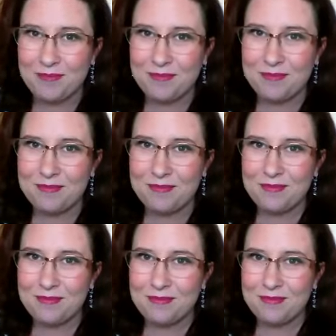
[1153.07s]

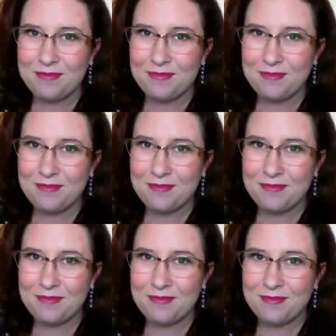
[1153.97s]

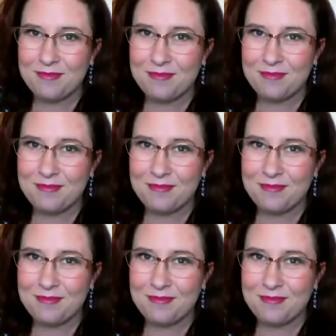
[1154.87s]

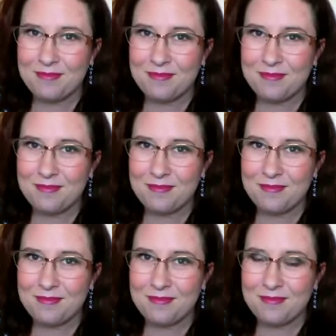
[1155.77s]

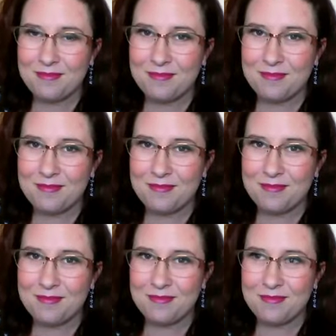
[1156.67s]

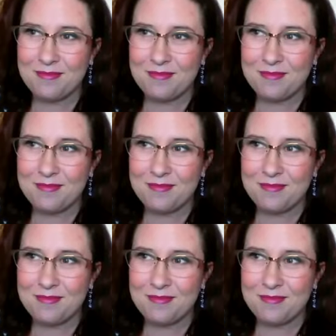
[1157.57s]
[no speech]